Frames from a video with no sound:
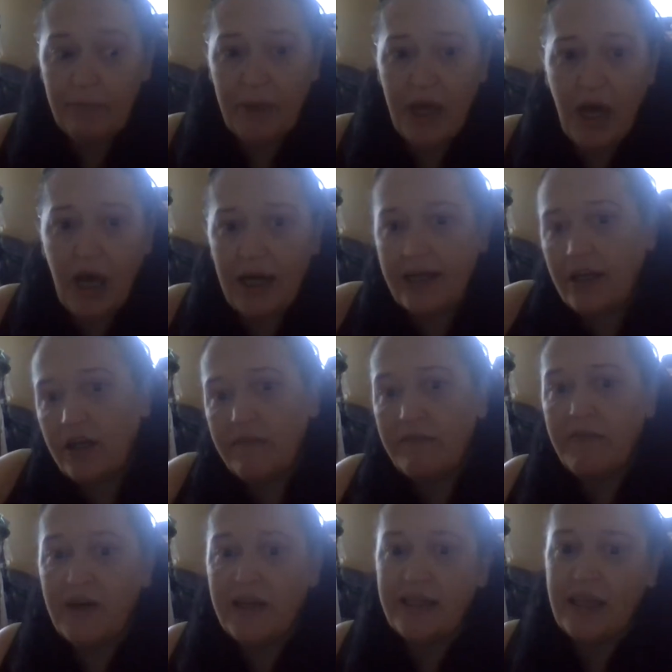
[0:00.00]
but I couldn't
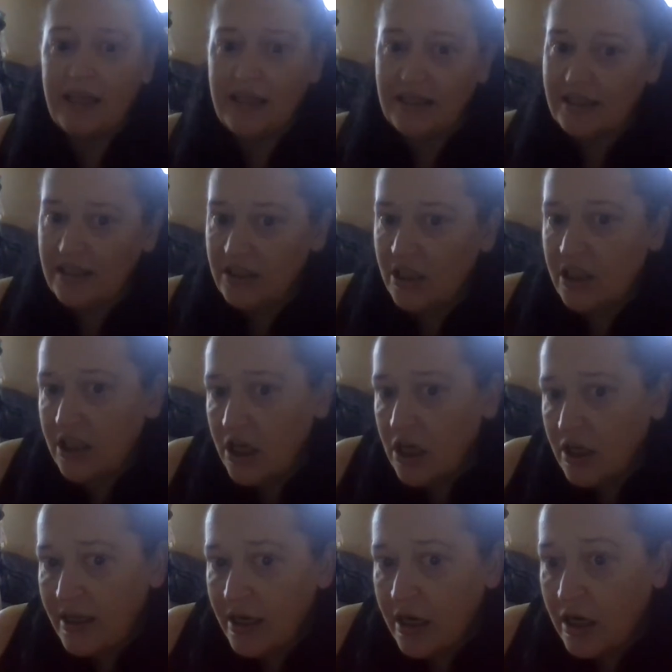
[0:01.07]
find that listed
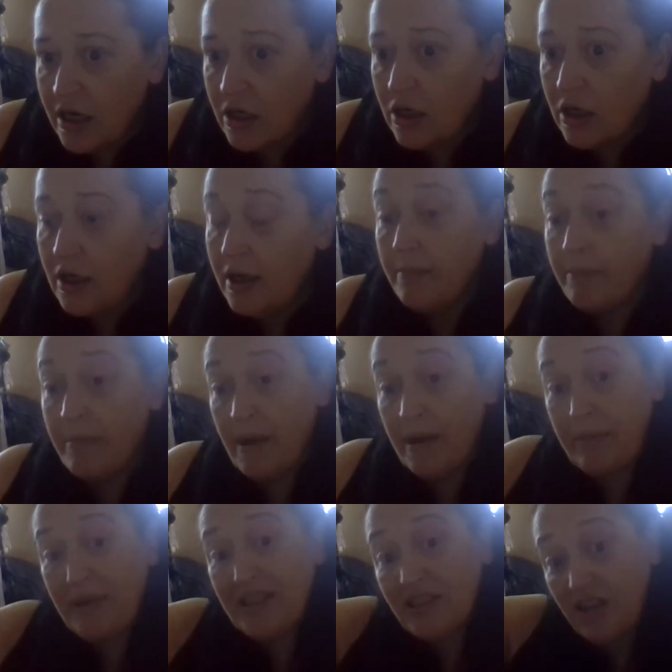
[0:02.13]
on there.
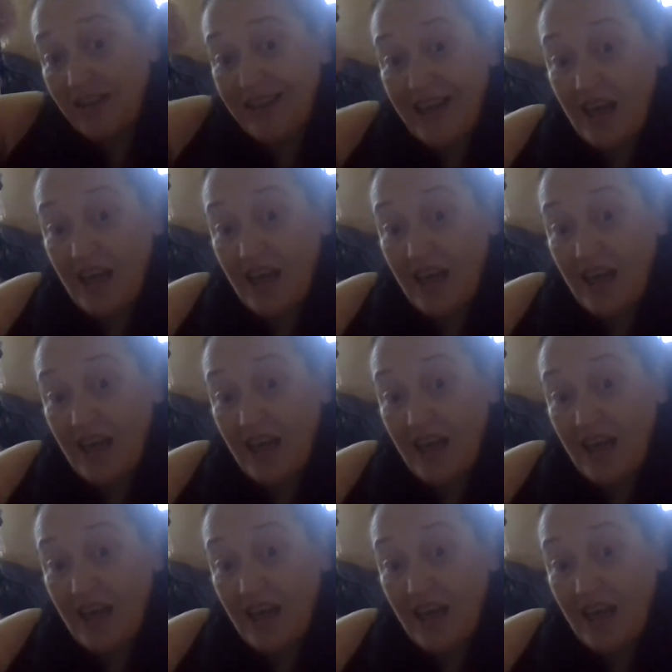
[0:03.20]
Maybe it's on the